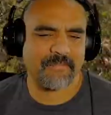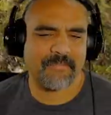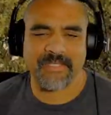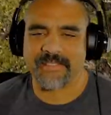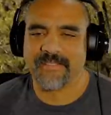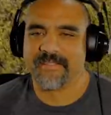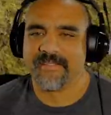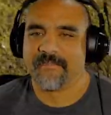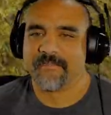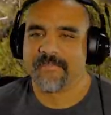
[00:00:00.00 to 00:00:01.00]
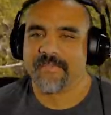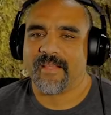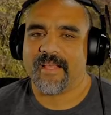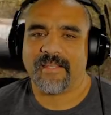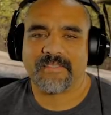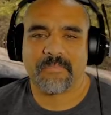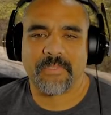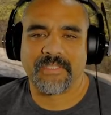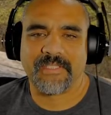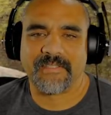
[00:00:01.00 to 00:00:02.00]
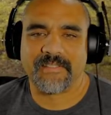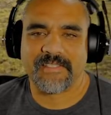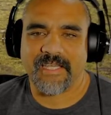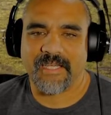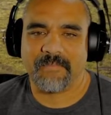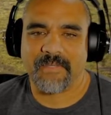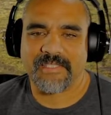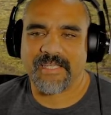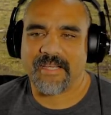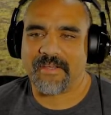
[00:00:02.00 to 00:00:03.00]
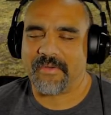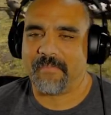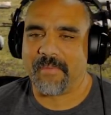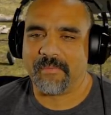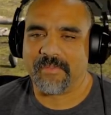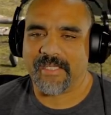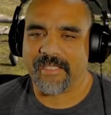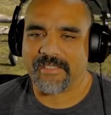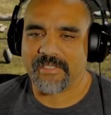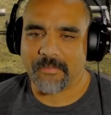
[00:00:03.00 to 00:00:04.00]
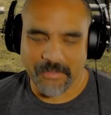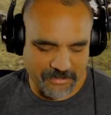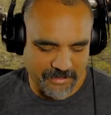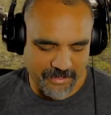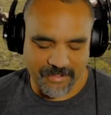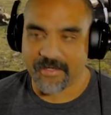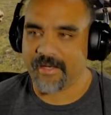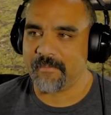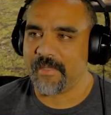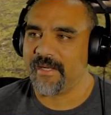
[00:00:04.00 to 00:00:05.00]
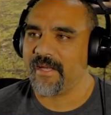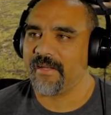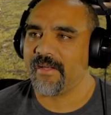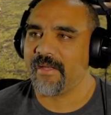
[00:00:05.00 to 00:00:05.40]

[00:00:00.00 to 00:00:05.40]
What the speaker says: but I like the building in this game. That's how I'm able to get so much done. I mean, yeah, I